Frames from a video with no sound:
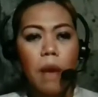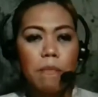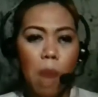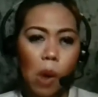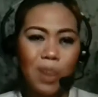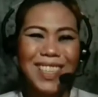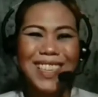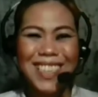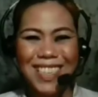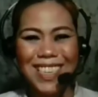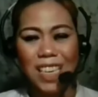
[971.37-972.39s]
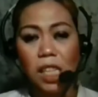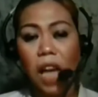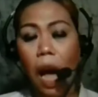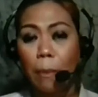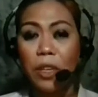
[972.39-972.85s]
Most statistical
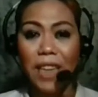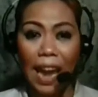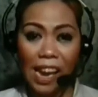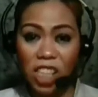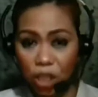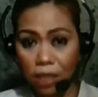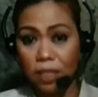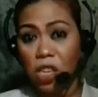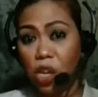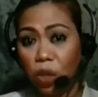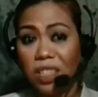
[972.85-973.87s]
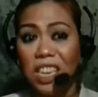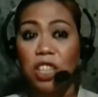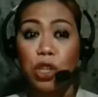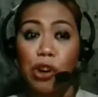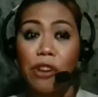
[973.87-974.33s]
computations use
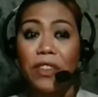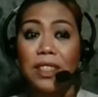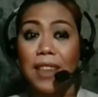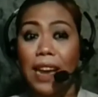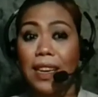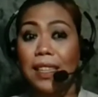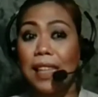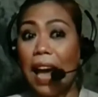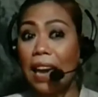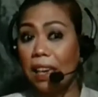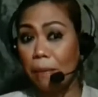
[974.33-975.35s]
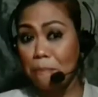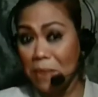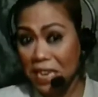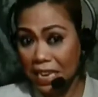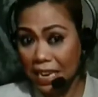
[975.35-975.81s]
interval data like
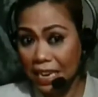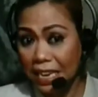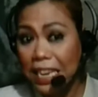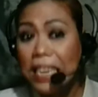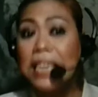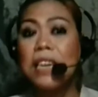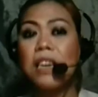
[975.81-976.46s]
mean,